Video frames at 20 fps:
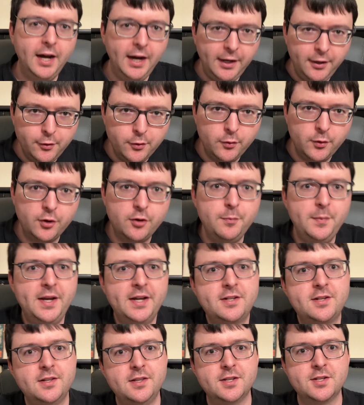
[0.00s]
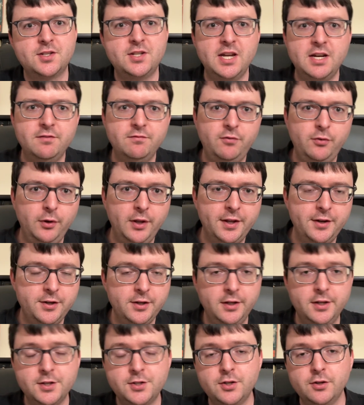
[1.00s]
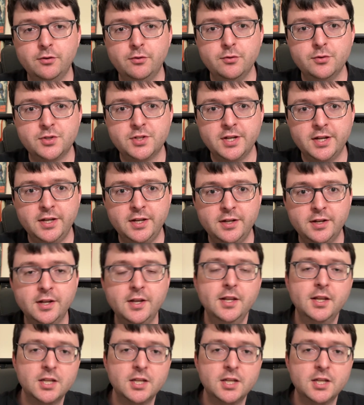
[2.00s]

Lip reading: Hello and welcome back to this damn full idealistic crusade.